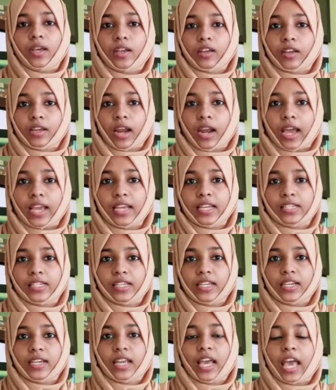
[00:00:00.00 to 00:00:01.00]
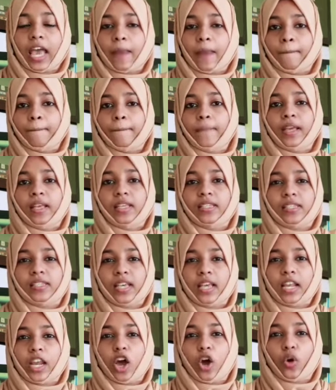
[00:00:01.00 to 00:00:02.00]
grinded and mixed
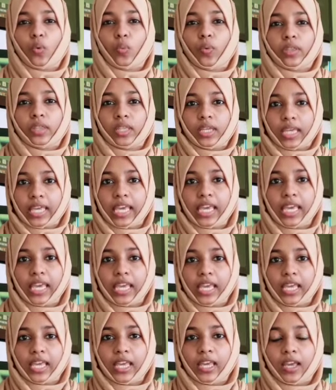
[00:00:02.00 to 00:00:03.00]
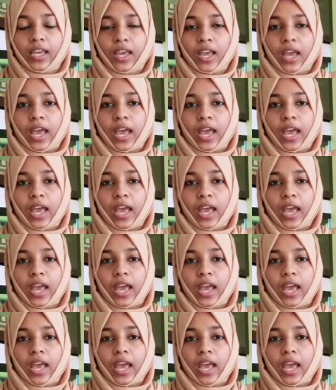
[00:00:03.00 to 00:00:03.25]
along with ghee